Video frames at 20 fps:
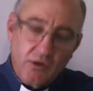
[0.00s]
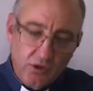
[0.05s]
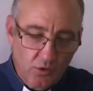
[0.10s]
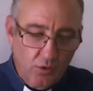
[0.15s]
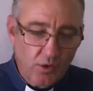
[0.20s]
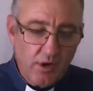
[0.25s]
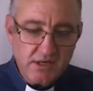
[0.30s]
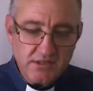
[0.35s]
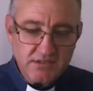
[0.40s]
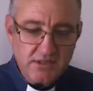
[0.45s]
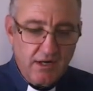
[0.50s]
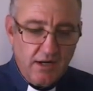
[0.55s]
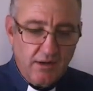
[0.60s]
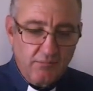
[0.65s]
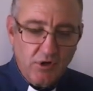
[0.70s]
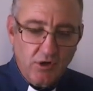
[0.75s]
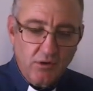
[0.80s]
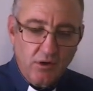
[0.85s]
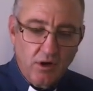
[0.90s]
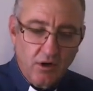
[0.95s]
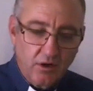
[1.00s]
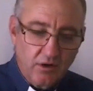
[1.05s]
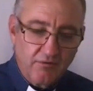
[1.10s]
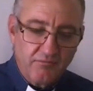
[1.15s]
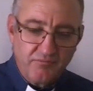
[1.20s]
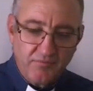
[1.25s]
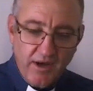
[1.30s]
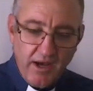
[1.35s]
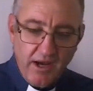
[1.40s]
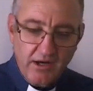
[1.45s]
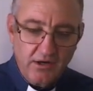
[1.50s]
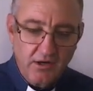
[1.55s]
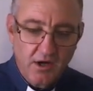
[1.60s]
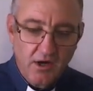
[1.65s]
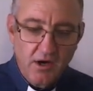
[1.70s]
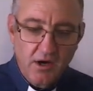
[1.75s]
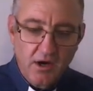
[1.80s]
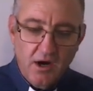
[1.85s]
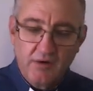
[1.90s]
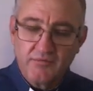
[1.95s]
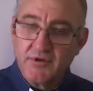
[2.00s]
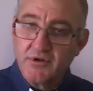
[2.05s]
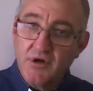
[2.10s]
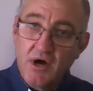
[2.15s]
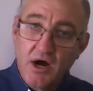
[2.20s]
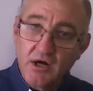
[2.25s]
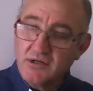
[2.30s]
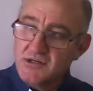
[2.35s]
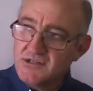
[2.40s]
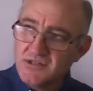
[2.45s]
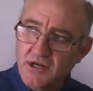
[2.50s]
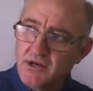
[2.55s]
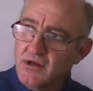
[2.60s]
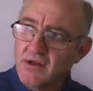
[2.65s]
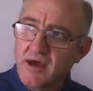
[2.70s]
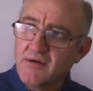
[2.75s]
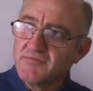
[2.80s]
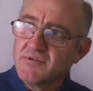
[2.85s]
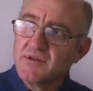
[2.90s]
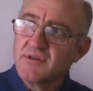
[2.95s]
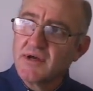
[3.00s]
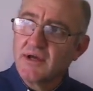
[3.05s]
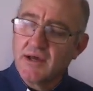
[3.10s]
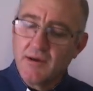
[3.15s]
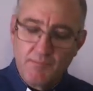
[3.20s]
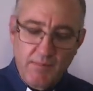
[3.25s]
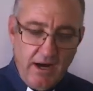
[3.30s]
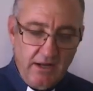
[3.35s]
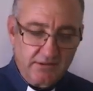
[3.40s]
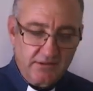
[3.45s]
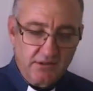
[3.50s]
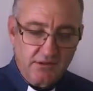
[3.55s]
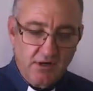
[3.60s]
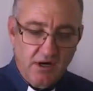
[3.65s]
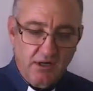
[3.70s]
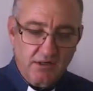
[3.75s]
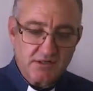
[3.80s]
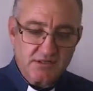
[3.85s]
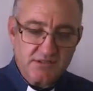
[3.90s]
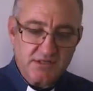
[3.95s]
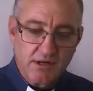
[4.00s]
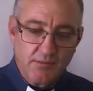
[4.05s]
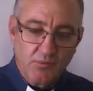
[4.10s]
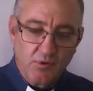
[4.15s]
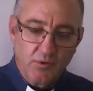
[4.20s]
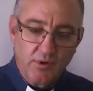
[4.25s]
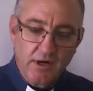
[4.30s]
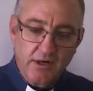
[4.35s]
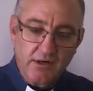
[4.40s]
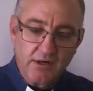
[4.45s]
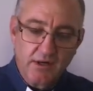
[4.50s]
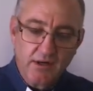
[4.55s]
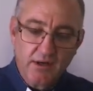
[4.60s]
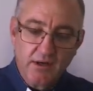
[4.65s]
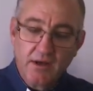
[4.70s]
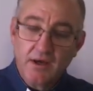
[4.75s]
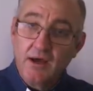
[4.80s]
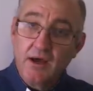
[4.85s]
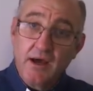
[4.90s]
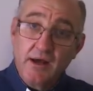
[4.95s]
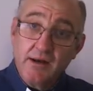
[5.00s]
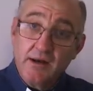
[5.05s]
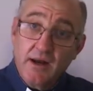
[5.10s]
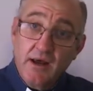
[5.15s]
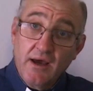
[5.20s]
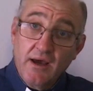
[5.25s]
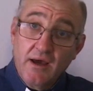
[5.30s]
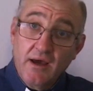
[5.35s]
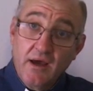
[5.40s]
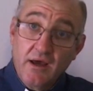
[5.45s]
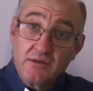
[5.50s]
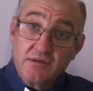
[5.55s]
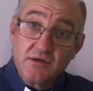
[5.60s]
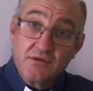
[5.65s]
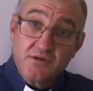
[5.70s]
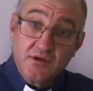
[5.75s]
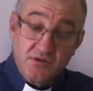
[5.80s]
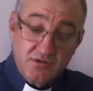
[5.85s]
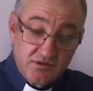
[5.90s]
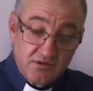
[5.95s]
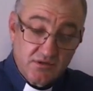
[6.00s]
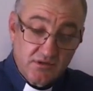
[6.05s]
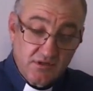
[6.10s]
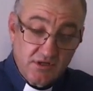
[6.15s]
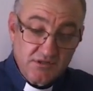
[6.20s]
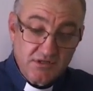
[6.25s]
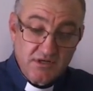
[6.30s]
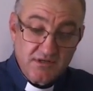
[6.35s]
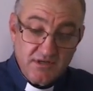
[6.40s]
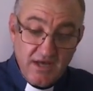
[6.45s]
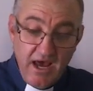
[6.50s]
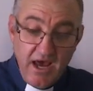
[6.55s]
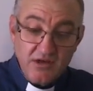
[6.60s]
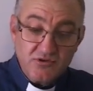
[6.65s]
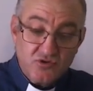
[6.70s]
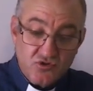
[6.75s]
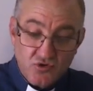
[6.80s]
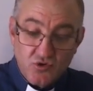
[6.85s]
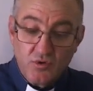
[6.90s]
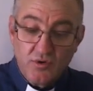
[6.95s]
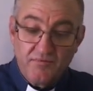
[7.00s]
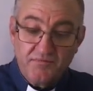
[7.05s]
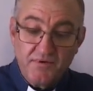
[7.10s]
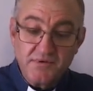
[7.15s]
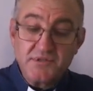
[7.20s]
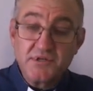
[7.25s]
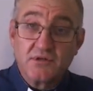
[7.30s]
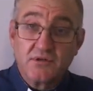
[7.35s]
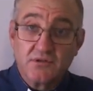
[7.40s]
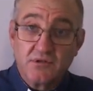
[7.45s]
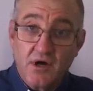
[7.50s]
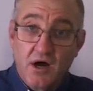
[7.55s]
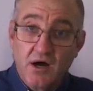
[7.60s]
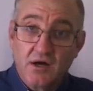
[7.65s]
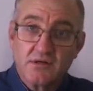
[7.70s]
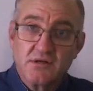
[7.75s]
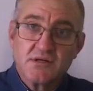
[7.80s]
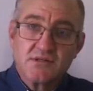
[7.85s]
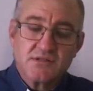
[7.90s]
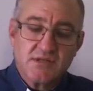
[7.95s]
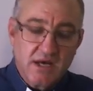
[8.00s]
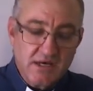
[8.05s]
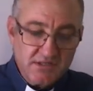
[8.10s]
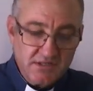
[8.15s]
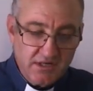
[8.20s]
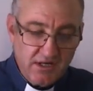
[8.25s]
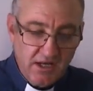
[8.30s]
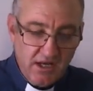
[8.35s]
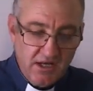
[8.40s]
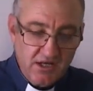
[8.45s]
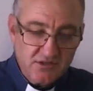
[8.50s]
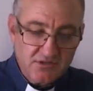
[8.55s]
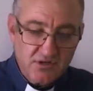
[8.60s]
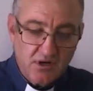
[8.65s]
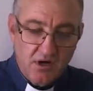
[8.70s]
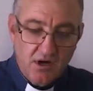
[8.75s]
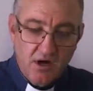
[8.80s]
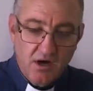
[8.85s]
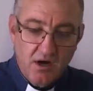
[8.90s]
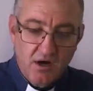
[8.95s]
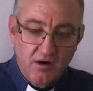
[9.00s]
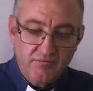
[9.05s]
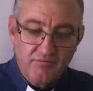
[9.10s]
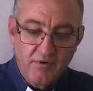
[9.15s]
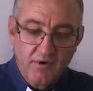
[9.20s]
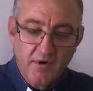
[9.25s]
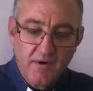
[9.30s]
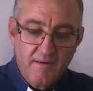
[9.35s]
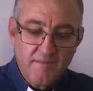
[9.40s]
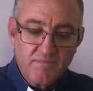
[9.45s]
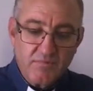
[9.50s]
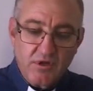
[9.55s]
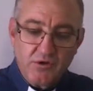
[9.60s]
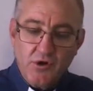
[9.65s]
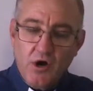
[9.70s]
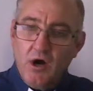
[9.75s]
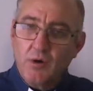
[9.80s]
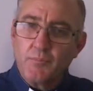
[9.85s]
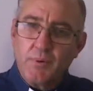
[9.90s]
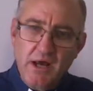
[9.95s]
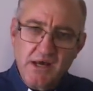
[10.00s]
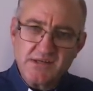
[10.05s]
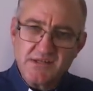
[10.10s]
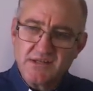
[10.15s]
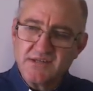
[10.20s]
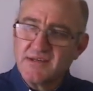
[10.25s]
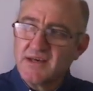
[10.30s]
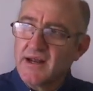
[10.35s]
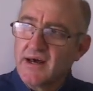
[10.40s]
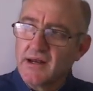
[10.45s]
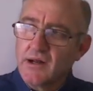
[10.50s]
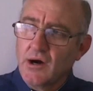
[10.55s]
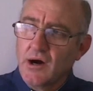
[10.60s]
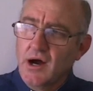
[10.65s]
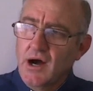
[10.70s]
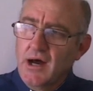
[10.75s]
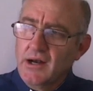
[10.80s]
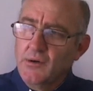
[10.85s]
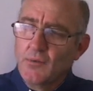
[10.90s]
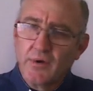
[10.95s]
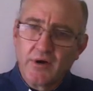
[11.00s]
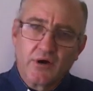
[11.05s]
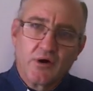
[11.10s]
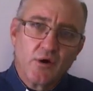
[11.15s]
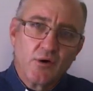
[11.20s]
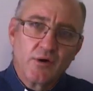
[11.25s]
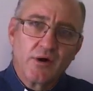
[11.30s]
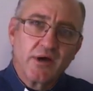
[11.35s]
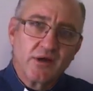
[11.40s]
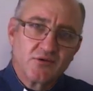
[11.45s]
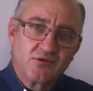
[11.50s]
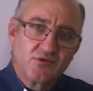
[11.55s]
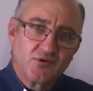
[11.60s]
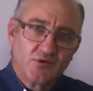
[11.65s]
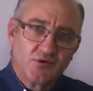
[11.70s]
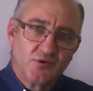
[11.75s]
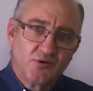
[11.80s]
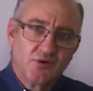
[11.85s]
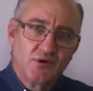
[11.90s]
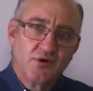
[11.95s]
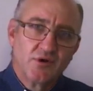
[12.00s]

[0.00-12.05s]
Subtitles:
a noise, then I'm no longer afraid of the darkness. I don't have to think about the darkness anymore. And this is as true of physical darkness as it is of the dark places that I don't want to go into